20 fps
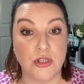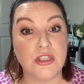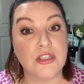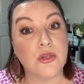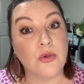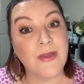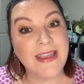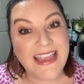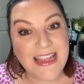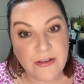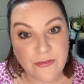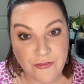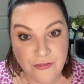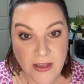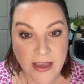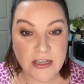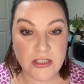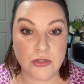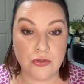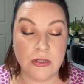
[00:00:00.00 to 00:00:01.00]
So again,
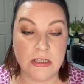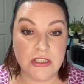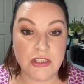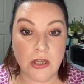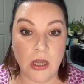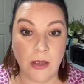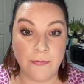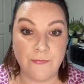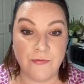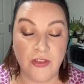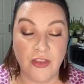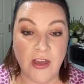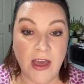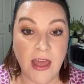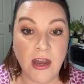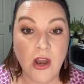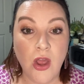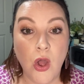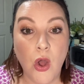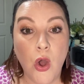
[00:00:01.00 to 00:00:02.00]
factor in time for
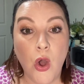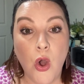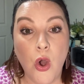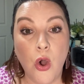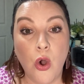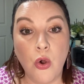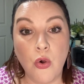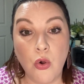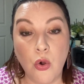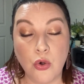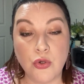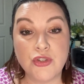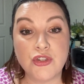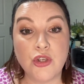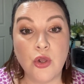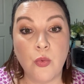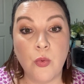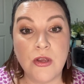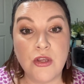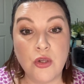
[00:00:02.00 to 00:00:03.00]
that. Or
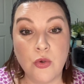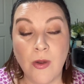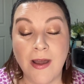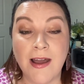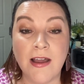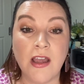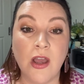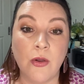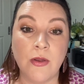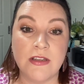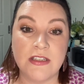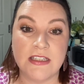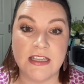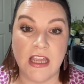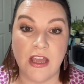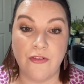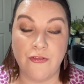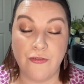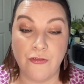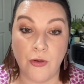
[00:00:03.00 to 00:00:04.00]
also, when you are going to
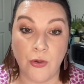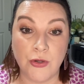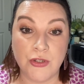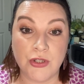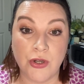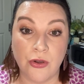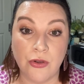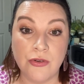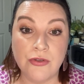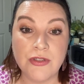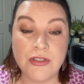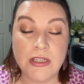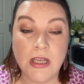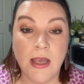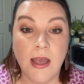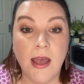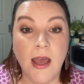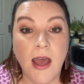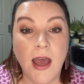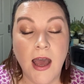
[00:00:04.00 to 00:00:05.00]
get photos,
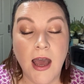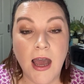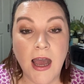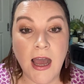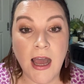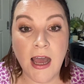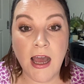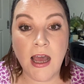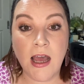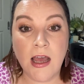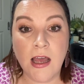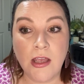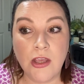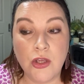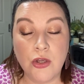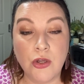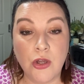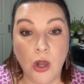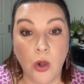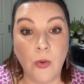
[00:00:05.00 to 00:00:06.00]
are
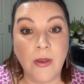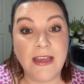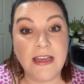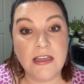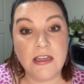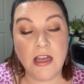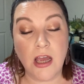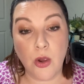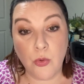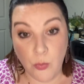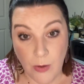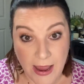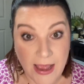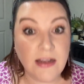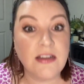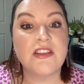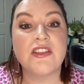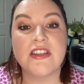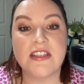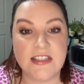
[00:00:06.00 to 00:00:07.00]
you going
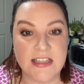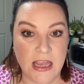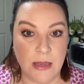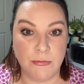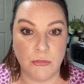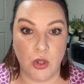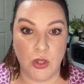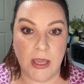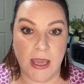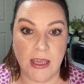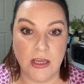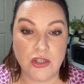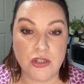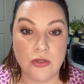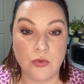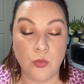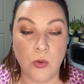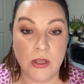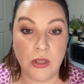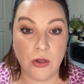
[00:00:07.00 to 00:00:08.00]
around the same
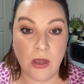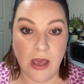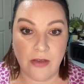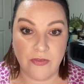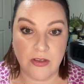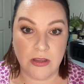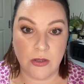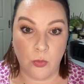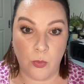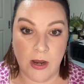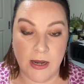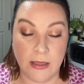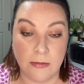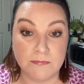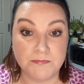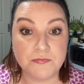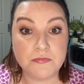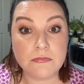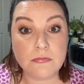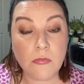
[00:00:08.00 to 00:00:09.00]
location where you're having the wedding?